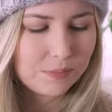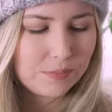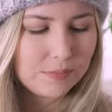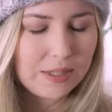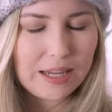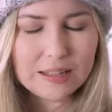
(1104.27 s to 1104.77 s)

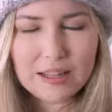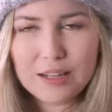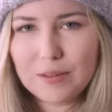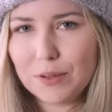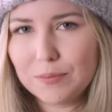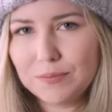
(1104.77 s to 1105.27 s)
yeah, I
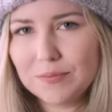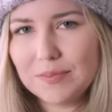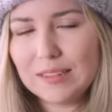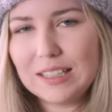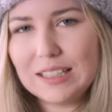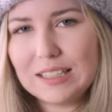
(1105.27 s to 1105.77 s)
don't know.
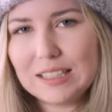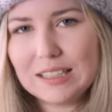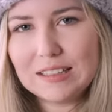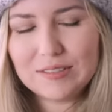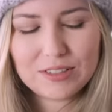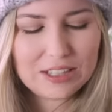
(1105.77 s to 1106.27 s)
It
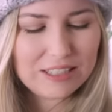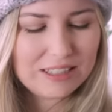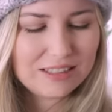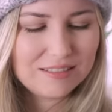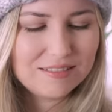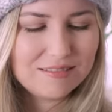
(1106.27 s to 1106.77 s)
didn't
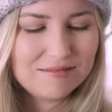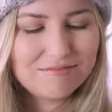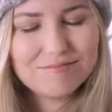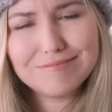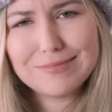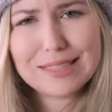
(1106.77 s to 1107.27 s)
really
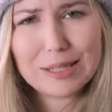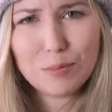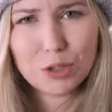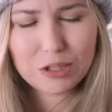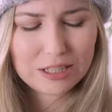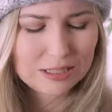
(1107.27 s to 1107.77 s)
seem
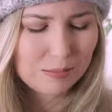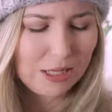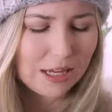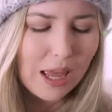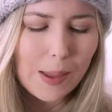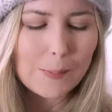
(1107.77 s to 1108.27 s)
worth it to
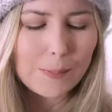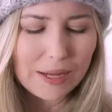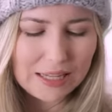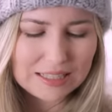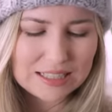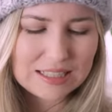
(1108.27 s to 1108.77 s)
me.
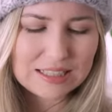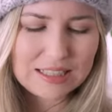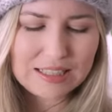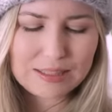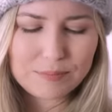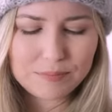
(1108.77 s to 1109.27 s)
But
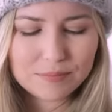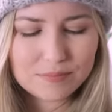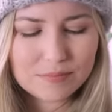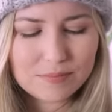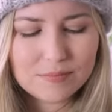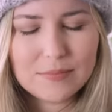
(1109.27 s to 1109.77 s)
um,
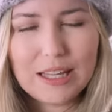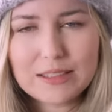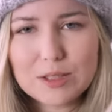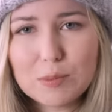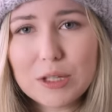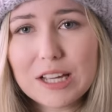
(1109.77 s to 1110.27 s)
yeah,
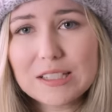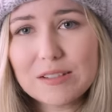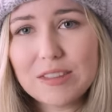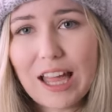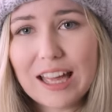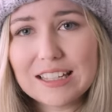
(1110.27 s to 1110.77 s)
so because of
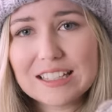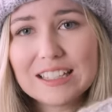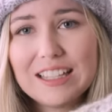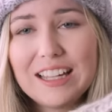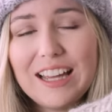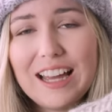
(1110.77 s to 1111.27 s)
that,
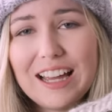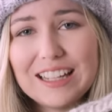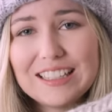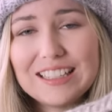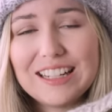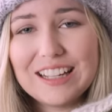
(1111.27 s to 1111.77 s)
I
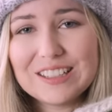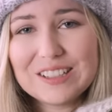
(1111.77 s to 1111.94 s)
did not